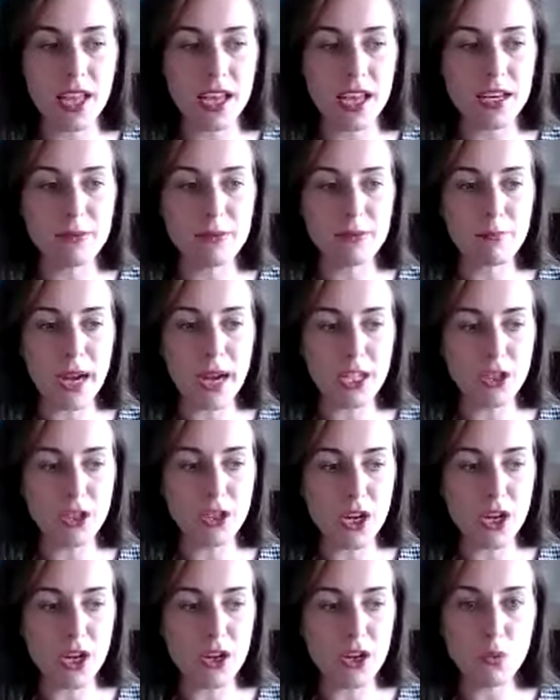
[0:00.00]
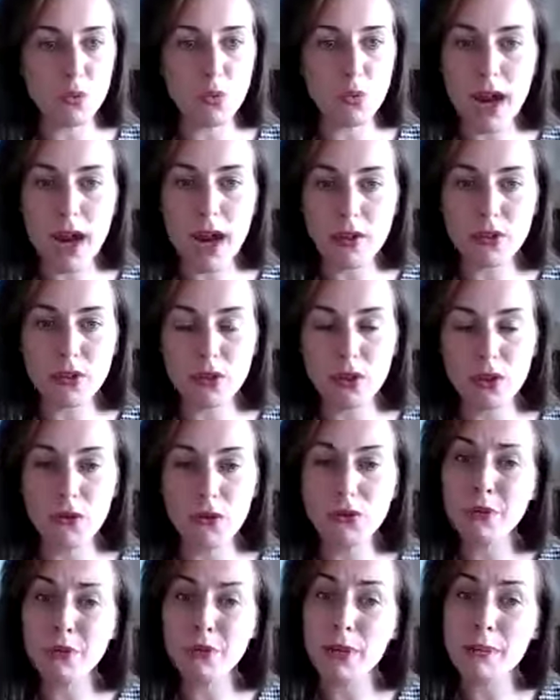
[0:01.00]
and by journaling where I was
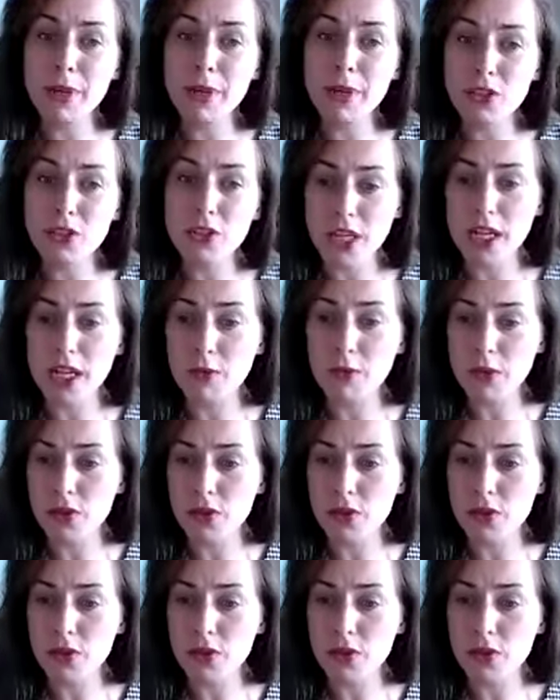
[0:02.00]
uncomfortable and being genuine.